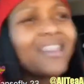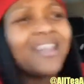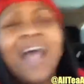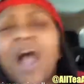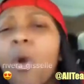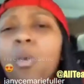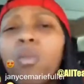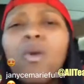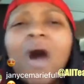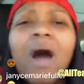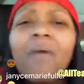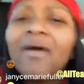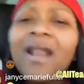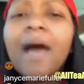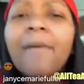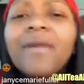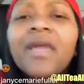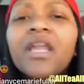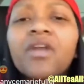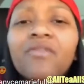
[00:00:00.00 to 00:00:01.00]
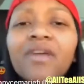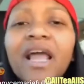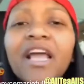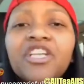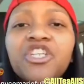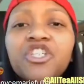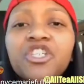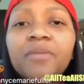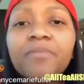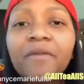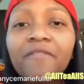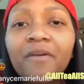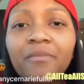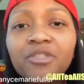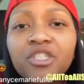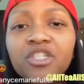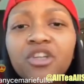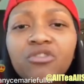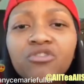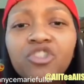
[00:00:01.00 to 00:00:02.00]
Why would I be in a relationship if I'm
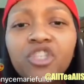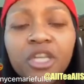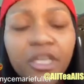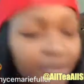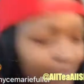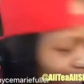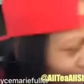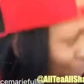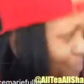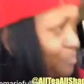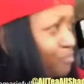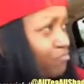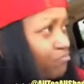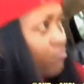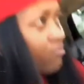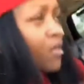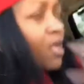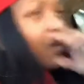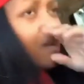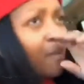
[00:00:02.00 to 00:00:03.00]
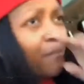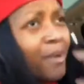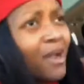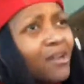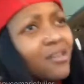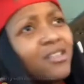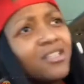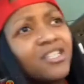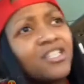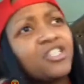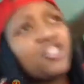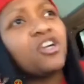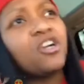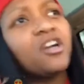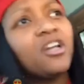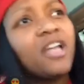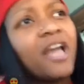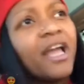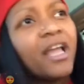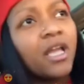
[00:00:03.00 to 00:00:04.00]
just gonna cheat? Apparently, this
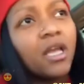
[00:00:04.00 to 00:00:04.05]
girl, like,